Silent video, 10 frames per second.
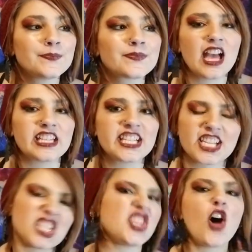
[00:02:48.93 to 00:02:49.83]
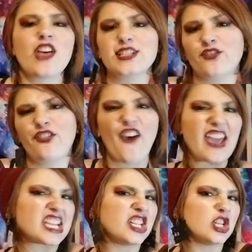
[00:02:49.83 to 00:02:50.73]
And he says, no, that's
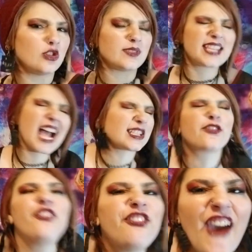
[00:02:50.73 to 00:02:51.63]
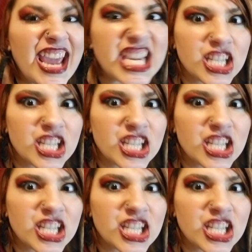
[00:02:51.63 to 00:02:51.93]
fake news. That's fake